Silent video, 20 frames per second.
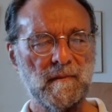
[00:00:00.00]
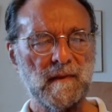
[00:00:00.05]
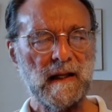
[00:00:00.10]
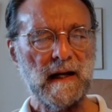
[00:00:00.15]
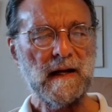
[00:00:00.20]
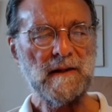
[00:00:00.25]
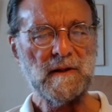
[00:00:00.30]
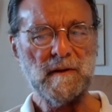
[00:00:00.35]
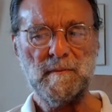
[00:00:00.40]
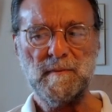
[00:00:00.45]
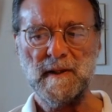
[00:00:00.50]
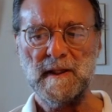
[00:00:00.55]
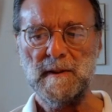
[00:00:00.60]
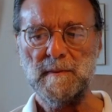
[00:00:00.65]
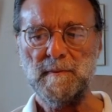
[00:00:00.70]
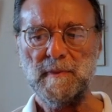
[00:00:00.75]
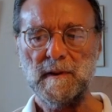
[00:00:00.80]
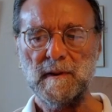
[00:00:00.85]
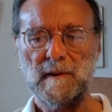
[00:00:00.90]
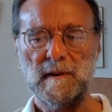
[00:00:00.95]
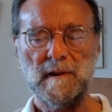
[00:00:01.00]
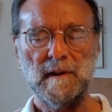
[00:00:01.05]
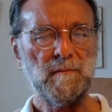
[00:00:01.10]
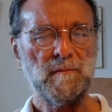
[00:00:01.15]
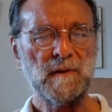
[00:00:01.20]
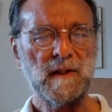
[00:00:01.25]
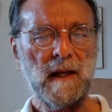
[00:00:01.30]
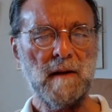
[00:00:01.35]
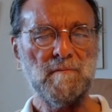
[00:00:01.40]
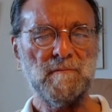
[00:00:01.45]
other people,
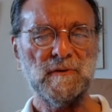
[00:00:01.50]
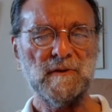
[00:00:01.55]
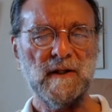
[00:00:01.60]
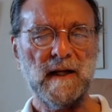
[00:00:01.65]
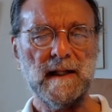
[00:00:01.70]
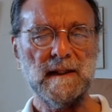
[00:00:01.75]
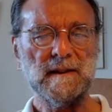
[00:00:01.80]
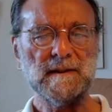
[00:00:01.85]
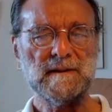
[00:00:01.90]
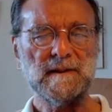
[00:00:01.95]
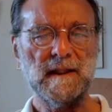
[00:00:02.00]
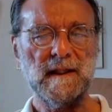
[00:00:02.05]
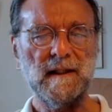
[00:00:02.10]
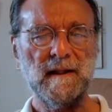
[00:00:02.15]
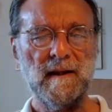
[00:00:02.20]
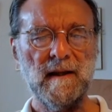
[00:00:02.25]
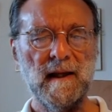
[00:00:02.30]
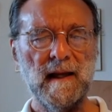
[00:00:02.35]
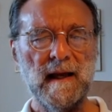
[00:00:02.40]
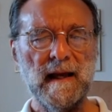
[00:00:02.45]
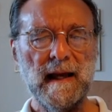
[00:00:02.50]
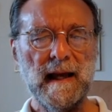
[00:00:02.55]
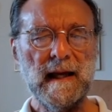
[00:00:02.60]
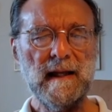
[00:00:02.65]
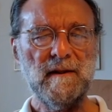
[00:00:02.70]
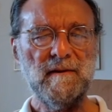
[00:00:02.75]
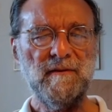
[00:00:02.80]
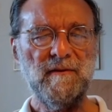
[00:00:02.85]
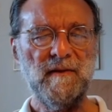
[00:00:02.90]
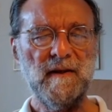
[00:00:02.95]
temporality,
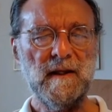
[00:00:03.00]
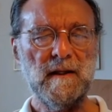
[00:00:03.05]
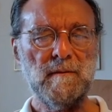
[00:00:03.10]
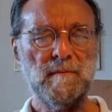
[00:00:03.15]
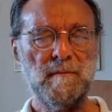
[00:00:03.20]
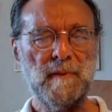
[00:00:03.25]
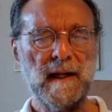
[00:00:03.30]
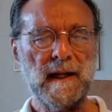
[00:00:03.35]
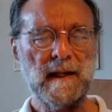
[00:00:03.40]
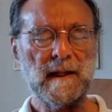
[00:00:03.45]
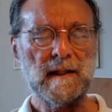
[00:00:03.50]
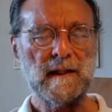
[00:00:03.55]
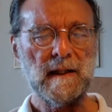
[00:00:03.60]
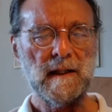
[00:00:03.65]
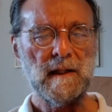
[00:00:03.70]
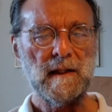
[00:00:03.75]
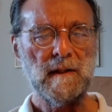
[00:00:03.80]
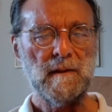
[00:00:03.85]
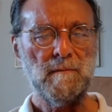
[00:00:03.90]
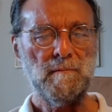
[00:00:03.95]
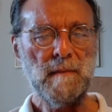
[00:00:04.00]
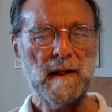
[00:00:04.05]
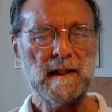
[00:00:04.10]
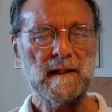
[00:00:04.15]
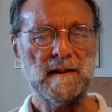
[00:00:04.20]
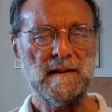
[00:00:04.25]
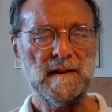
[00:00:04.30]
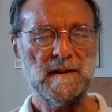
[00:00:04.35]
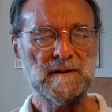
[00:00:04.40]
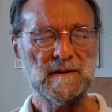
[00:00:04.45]
and feedback
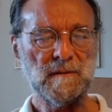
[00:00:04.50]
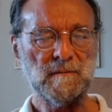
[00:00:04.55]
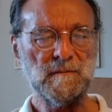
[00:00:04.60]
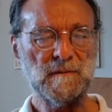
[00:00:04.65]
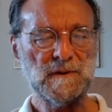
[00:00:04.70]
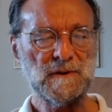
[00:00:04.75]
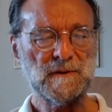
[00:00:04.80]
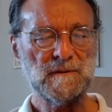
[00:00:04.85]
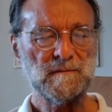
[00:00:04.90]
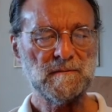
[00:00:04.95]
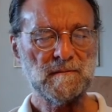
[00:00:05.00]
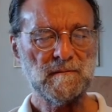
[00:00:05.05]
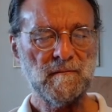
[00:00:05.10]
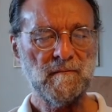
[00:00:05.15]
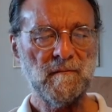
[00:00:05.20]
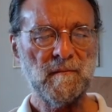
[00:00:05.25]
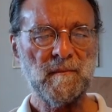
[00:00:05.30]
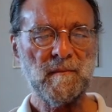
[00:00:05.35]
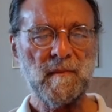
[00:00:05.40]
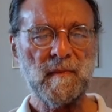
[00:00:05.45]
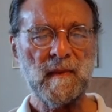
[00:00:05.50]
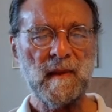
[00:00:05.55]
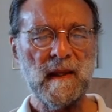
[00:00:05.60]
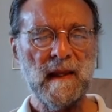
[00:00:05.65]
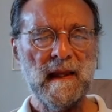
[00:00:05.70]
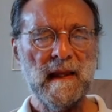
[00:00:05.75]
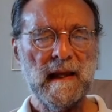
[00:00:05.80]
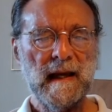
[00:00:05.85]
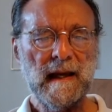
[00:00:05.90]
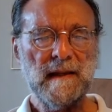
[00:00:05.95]
mechanisms.
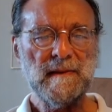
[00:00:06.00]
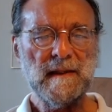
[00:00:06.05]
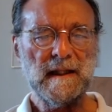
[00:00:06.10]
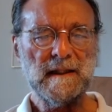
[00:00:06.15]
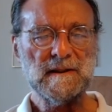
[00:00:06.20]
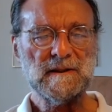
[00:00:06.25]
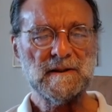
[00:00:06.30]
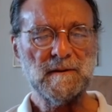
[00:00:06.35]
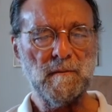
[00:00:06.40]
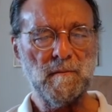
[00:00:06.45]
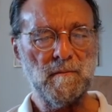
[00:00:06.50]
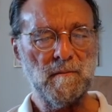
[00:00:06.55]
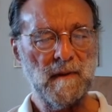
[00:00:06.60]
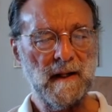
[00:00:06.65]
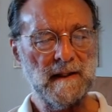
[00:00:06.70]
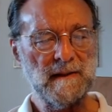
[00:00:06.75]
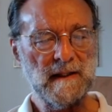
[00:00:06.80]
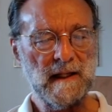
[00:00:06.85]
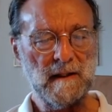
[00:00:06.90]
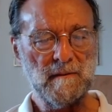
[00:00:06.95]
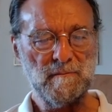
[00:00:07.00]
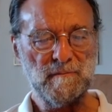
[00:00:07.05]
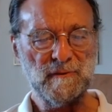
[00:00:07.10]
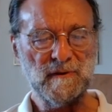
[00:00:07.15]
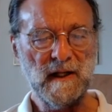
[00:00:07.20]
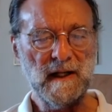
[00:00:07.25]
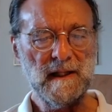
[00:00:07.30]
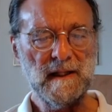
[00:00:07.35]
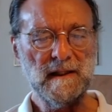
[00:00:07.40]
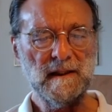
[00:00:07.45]
And that
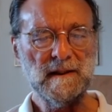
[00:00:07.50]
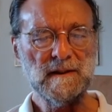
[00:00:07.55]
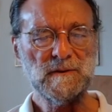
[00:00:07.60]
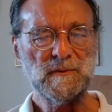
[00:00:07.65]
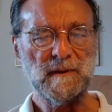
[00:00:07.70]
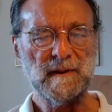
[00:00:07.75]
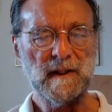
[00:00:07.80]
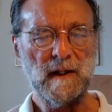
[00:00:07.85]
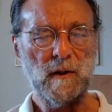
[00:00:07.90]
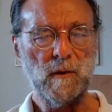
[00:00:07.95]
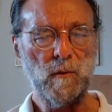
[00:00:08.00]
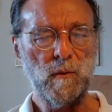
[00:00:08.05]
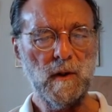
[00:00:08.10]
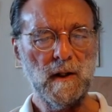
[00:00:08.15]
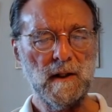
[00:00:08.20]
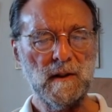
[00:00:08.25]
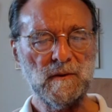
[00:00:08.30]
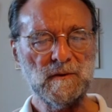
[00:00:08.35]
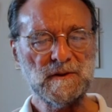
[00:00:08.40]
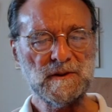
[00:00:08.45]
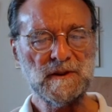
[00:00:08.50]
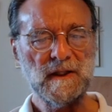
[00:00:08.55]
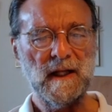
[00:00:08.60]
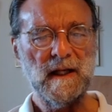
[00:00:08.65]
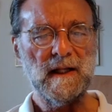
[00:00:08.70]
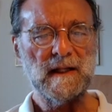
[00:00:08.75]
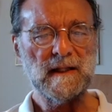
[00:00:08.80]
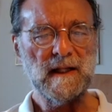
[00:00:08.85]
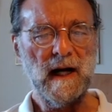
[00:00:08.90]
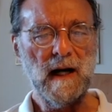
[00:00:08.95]
brains without worlds
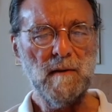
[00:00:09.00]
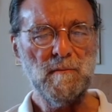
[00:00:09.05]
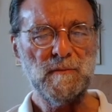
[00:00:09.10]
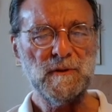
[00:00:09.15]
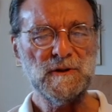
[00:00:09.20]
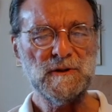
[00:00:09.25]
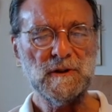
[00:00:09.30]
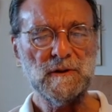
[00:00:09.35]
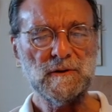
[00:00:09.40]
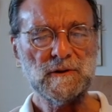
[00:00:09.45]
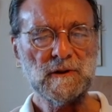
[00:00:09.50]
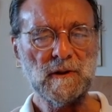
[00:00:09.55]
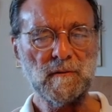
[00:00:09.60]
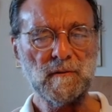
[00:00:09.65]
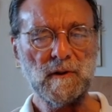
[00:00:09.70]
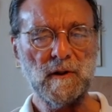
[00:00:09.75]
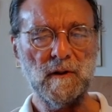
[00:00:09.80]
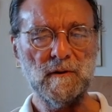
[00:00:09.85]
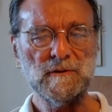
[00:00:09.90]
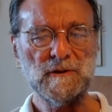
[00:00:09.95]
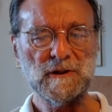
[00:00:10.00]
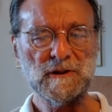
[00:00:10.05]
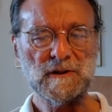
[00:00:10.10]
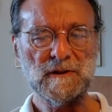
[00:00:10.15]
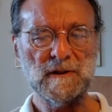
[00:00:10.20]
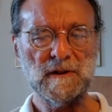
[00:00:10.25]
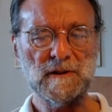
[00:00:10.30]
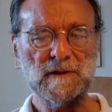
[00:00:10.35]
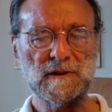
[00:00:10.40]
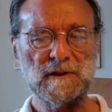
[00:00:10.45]
can't produce
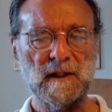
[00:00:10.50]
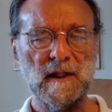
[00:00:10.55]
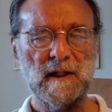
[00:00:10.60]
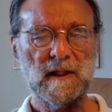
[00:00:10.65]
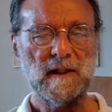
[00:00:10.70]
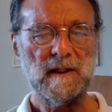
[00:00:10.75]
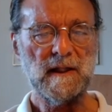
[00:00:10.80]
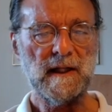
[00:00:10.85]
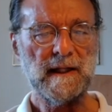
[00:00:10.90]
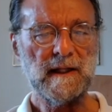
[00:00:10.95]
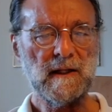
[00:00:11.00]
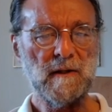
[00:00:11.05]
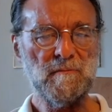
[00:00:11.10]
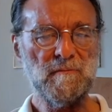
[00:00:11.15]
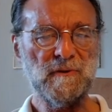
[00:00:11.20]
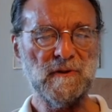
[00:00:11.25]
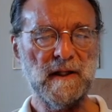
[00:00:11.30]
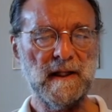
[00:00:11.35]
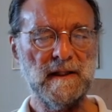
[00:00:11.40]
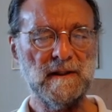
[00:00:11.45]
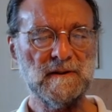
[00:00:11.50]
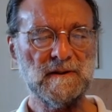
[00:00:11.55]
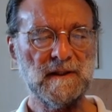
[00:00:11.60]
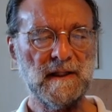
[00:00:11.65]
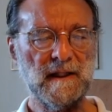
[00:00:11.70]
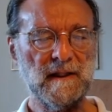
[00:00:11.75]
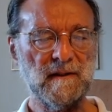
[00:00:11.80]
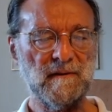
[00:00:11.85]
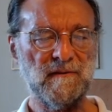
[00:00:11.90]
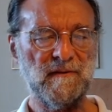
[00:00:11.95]
consciousness like brains
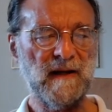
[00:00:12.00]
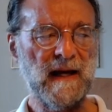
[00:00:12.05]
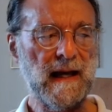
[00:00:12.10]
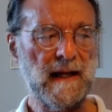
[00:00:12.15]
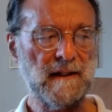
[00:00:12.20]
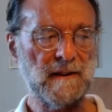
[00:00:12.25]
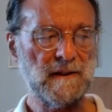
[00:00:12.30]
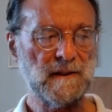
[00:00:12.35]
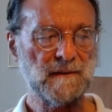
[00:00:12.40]
in a vat.